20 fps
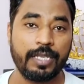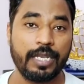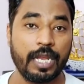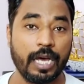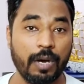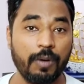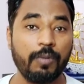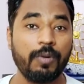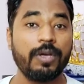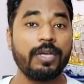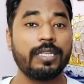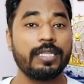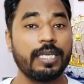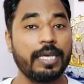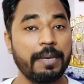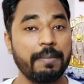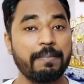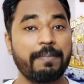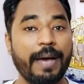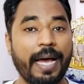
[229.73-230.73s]
Now, the
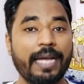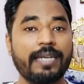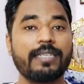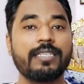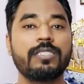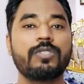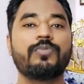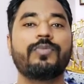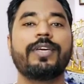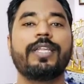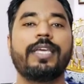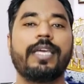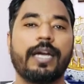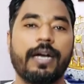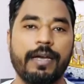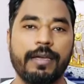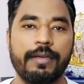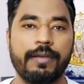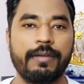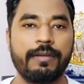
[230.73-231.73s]
impact is very
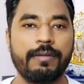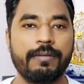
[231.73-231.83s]
high